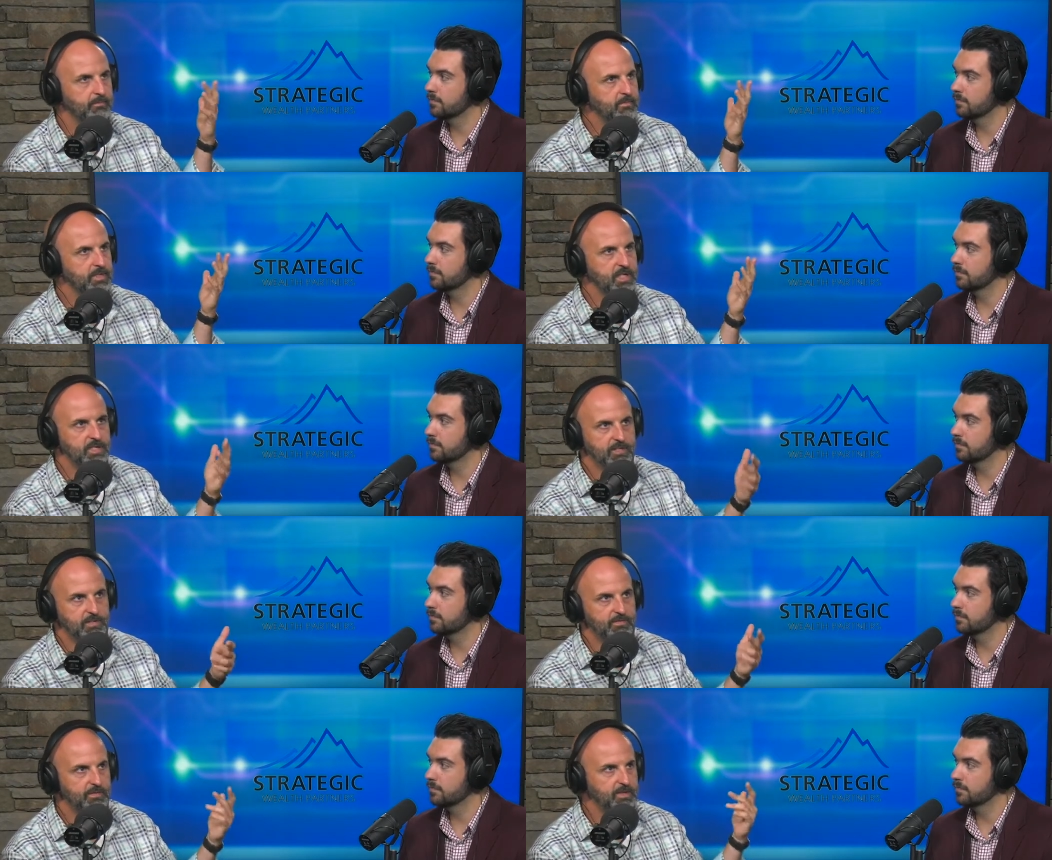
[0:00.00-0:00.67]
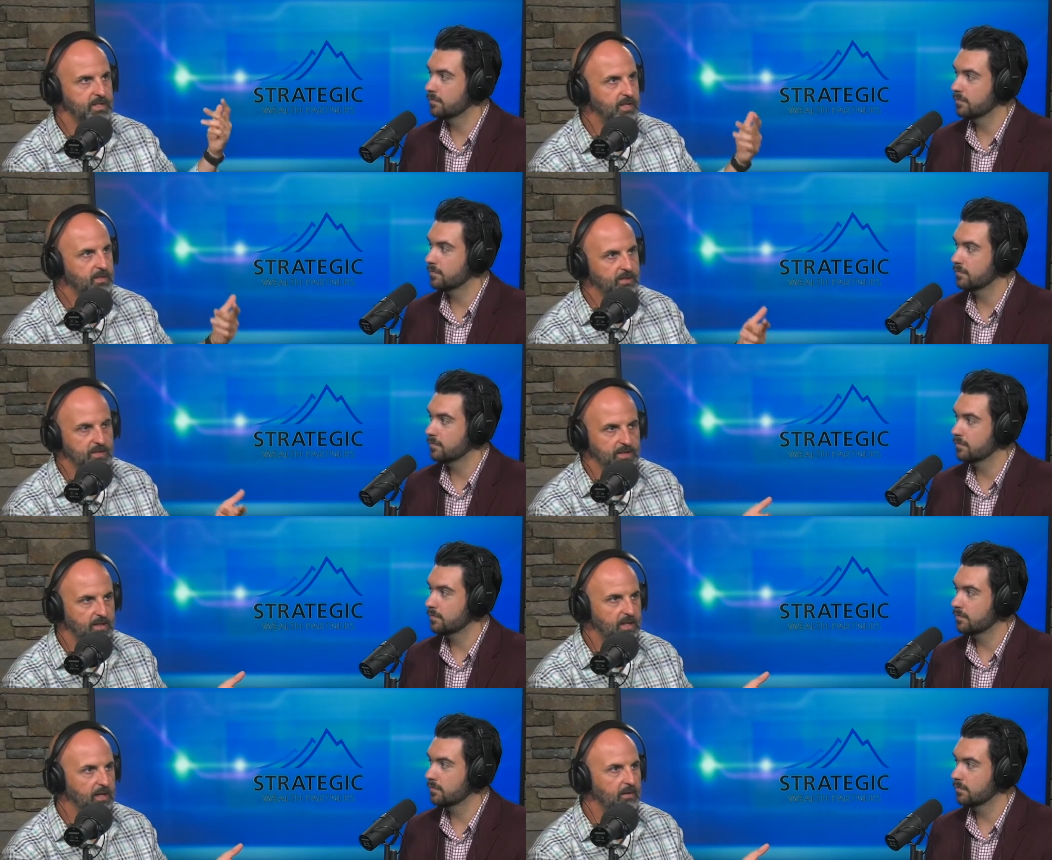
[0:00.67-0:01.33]
Speaker 1: Jesus, Fidelity
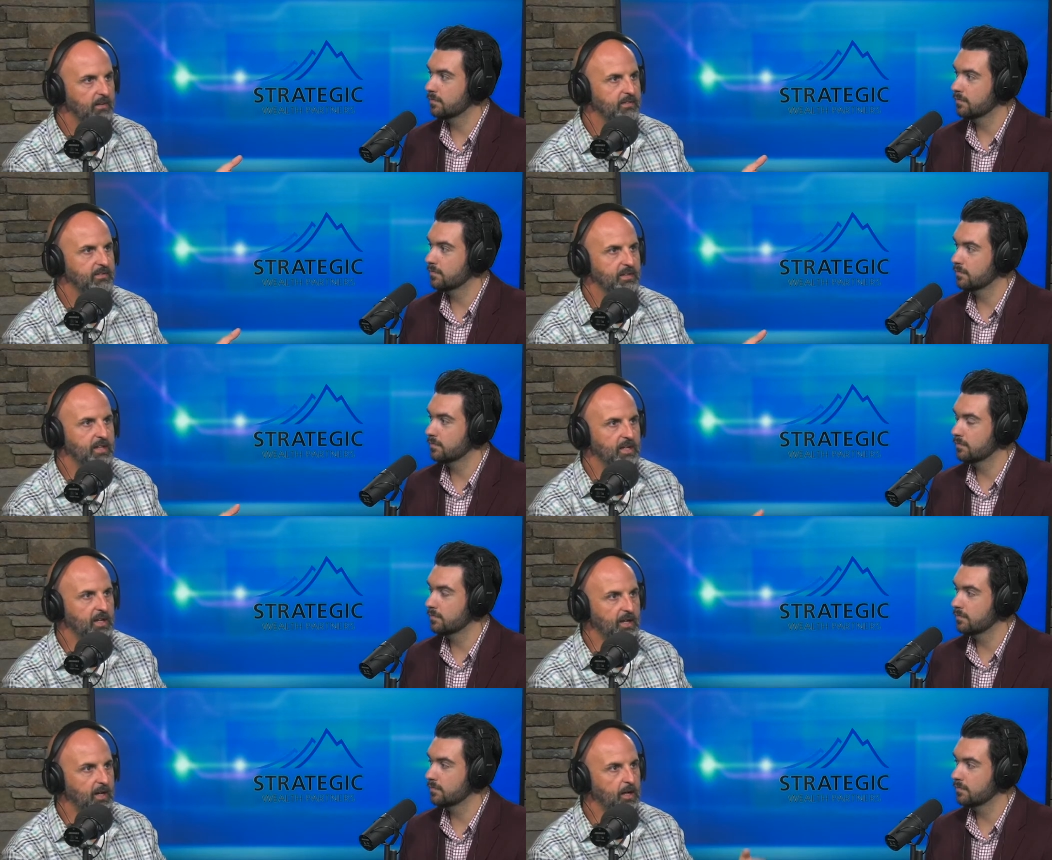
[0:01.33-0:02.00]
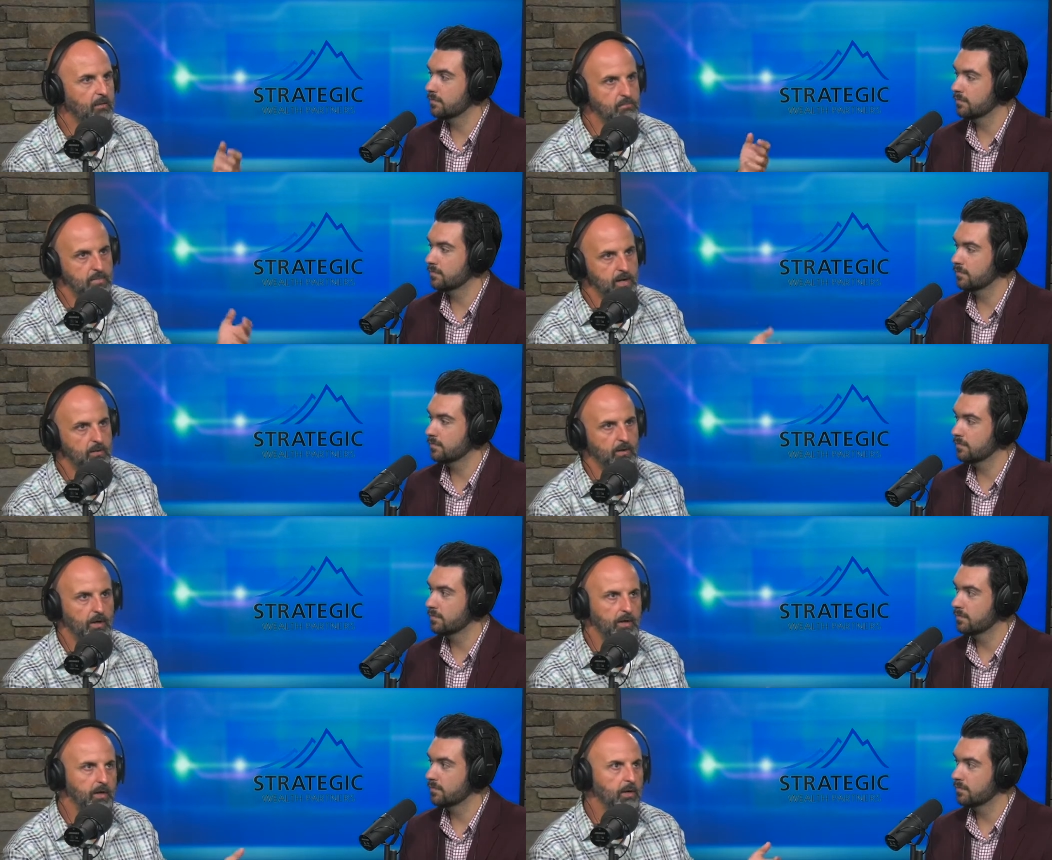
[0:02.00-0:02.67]
and Guarantee,
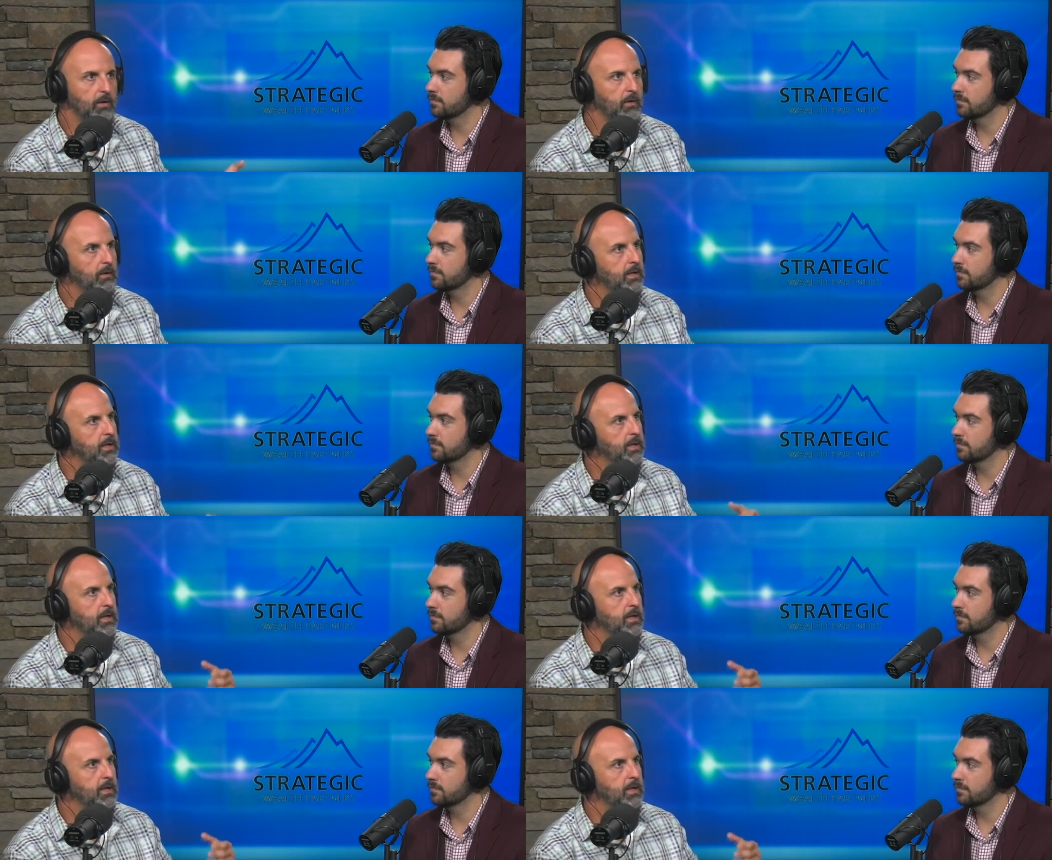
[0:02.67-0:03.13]
Americo.